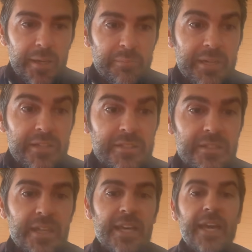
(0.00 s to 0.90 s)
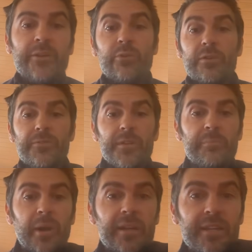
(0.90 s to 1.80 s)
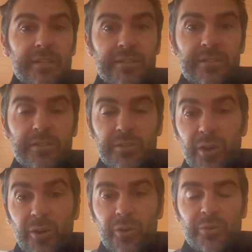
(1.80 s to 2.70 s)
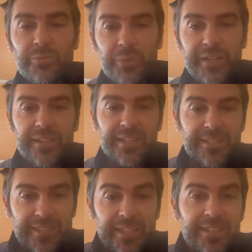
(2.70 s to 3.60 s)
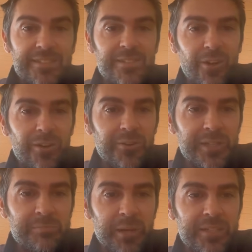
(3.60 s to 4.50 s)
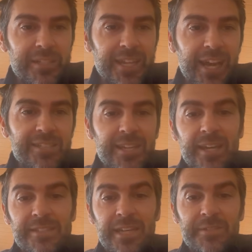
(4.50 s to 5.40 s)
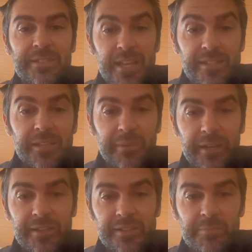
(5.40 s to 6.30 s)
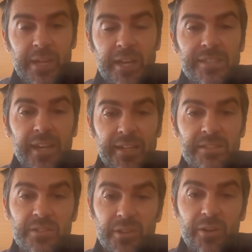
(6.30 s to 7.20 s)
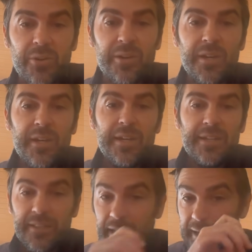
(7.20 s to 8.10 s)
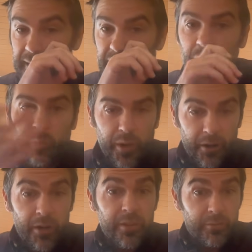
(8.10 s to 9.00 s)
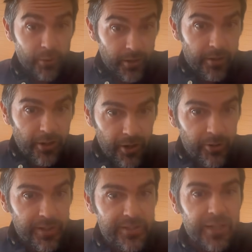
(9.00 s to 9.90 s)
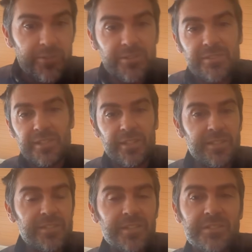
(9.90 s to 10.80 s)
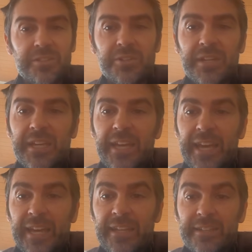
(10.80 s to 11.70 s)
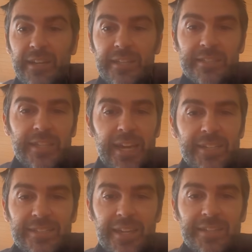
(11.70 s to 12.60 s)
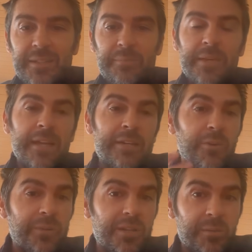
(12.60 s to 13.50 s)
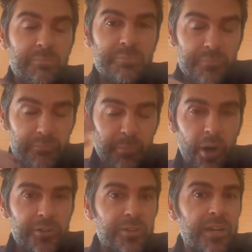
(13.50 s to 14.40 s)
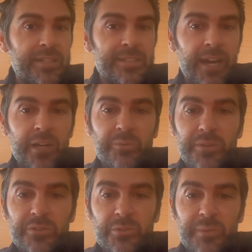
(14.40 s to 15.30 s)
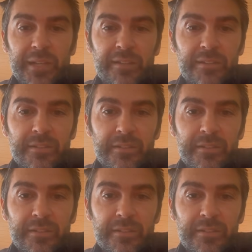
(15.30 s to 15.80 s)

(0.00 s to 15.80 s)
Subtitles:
because in order for the body to know when it exceeds the ROS budget, it actually has to have a sensing mechanism. It actually has to know, like, oh, what are the ROS levels in each tissue? And it does. It has like some, and I don't want to bog you guys down with too many,